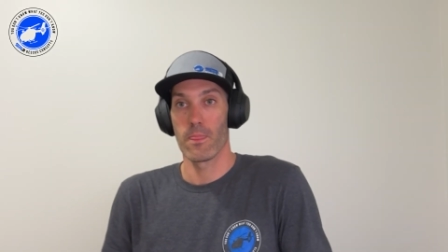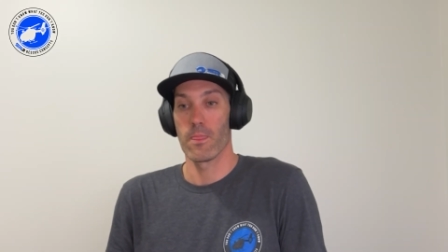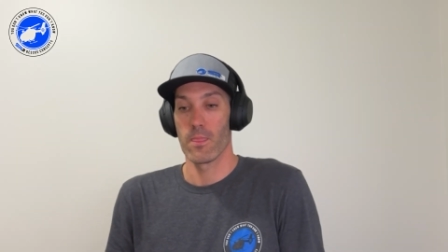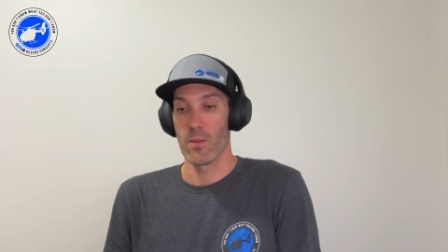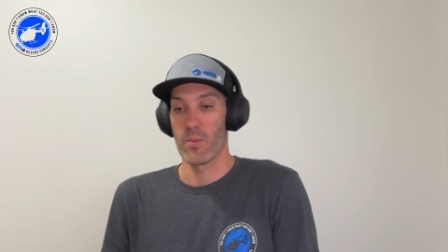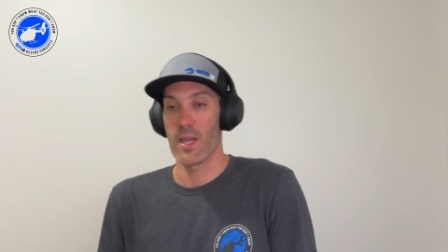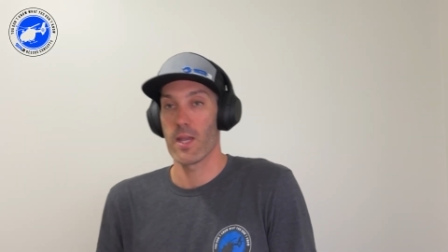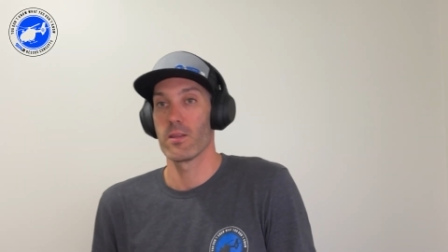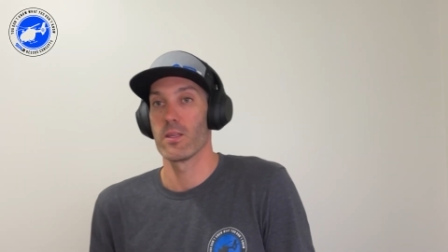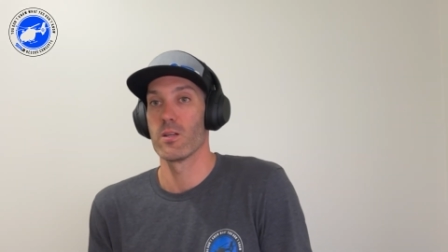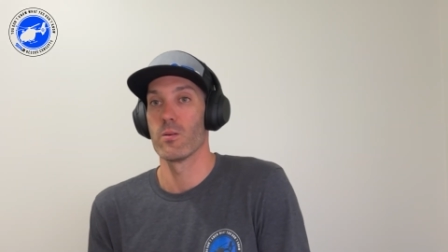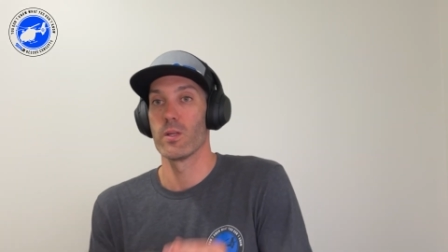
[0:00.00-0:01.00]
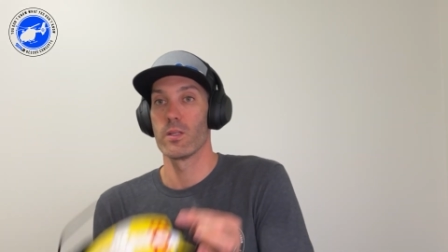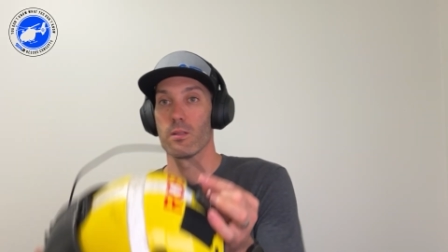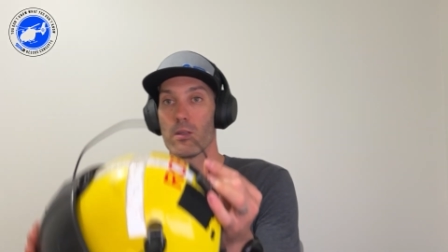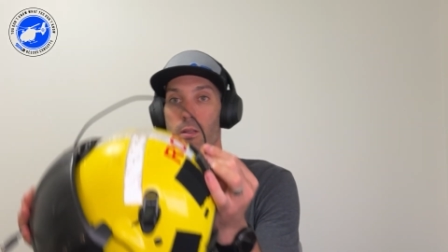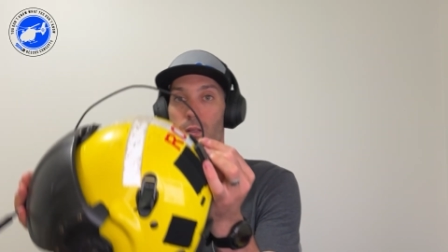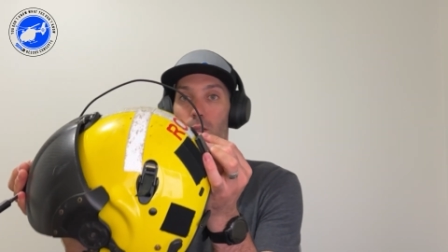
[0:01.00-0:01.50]
the back of the helmet
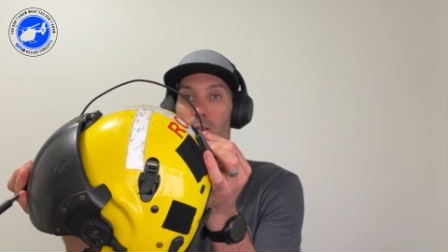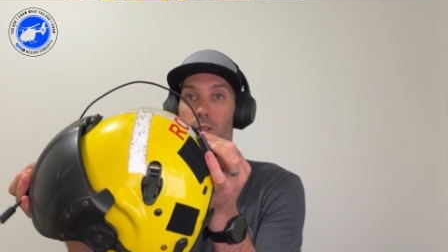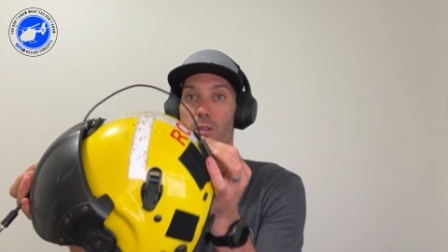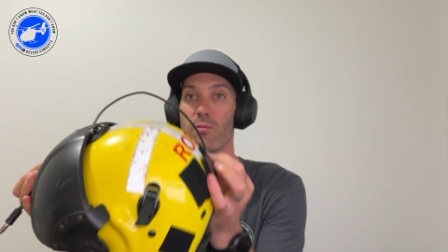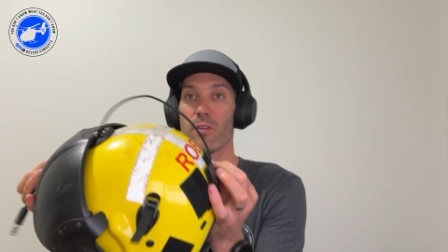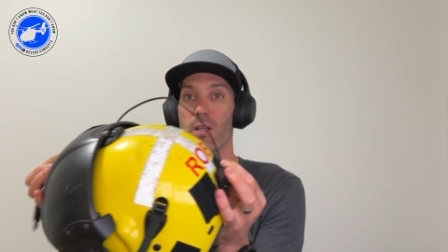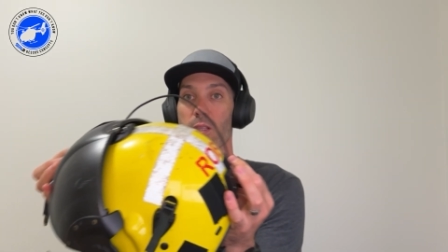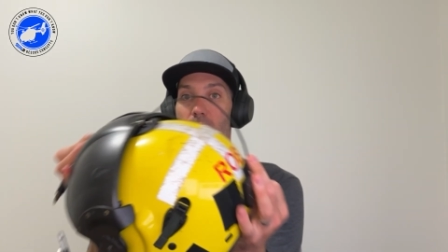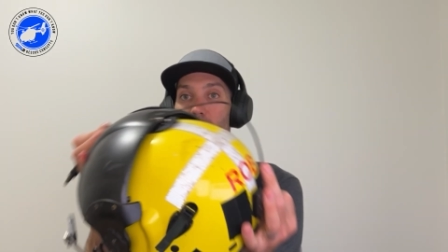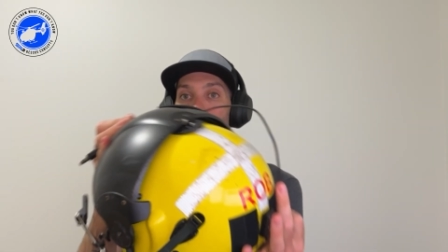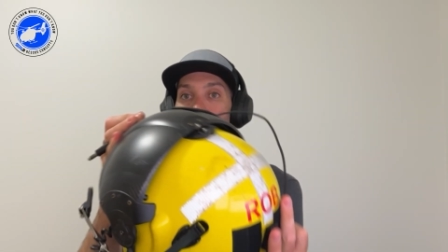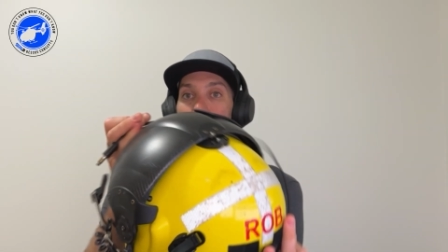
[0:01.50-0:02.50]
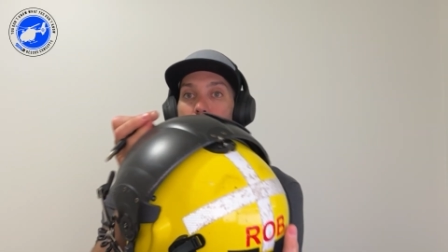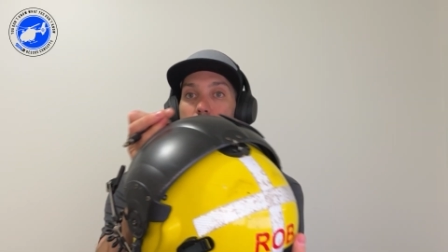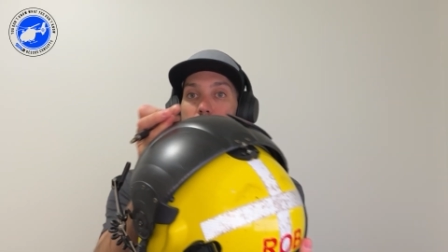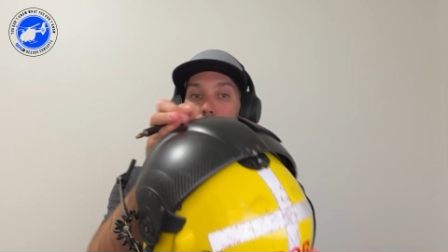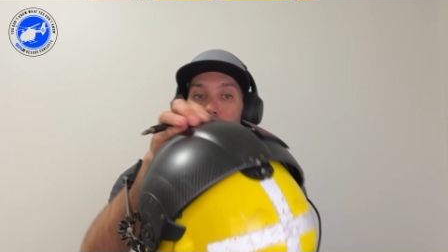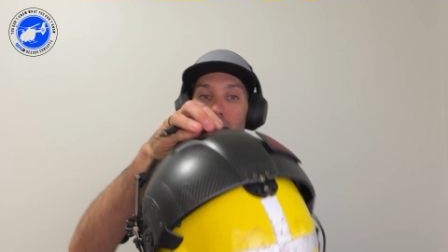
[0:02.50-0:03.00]
to the front of the helmet,
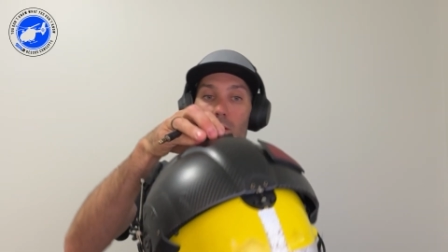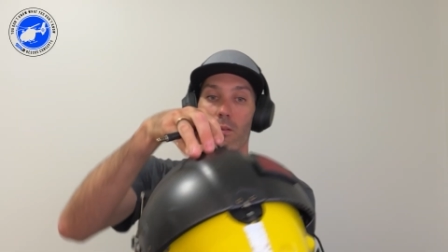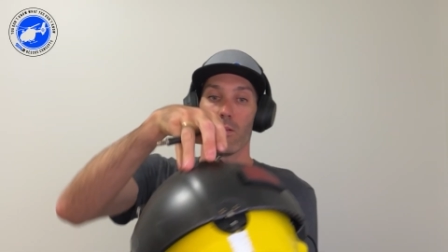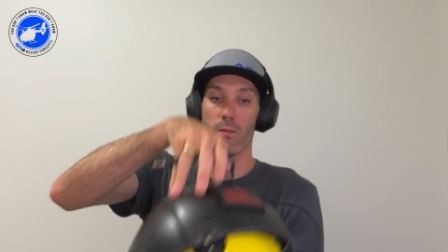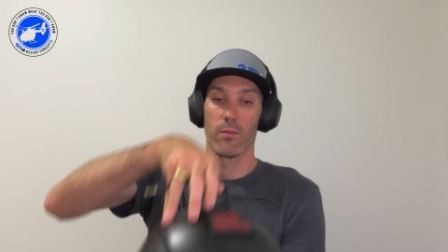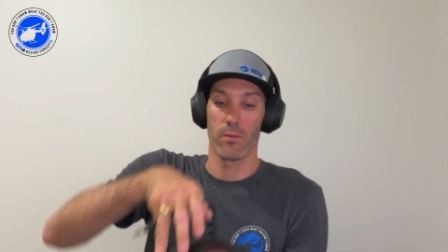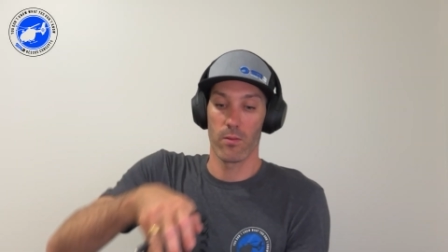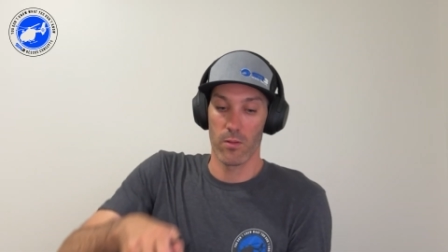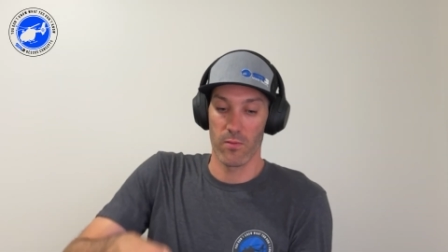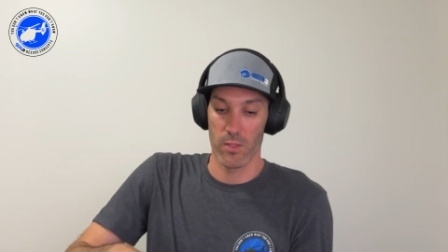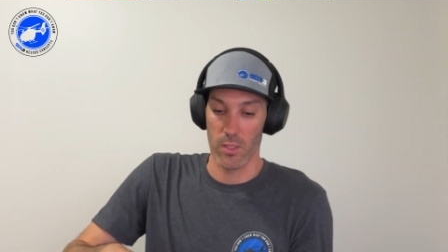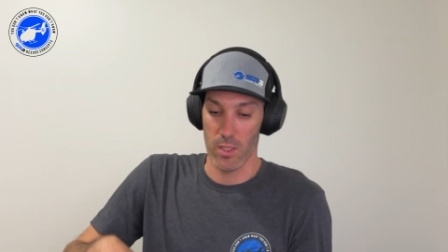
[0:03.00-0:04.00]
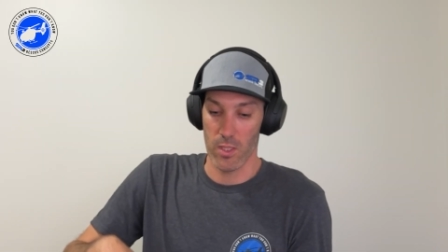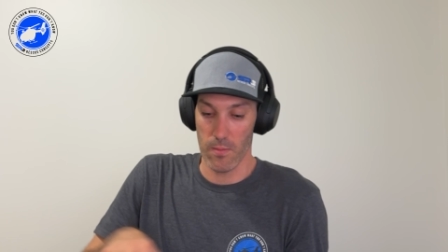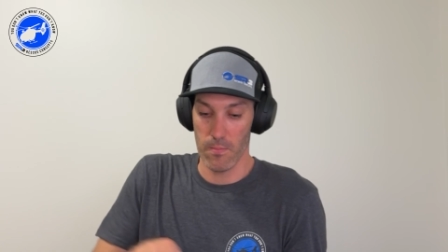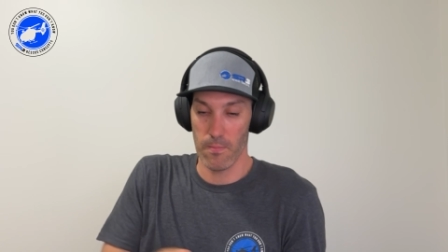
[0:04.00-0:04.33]
over the top,